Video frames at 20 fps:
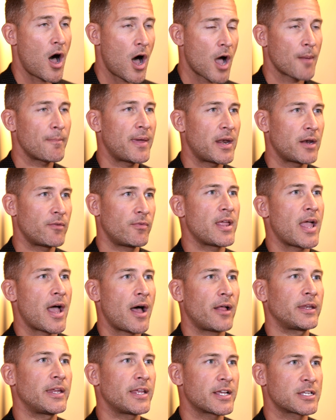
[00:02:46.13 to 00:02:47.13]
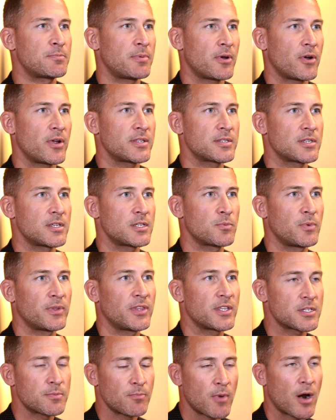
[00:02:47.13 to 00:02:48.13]
augmented reality experiences
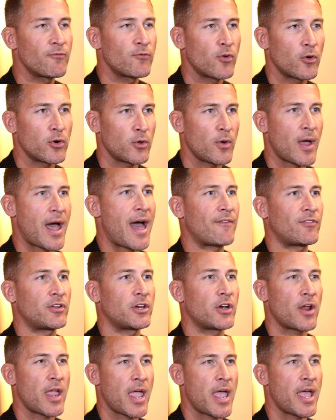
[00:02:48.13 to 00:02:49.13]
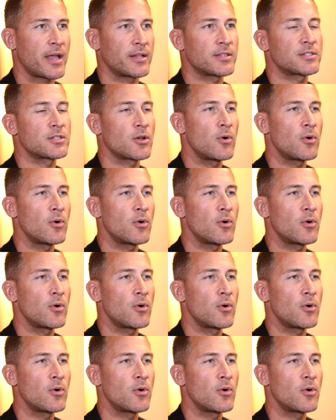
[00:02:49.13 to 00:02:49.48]
with the smartphone you have in your hand.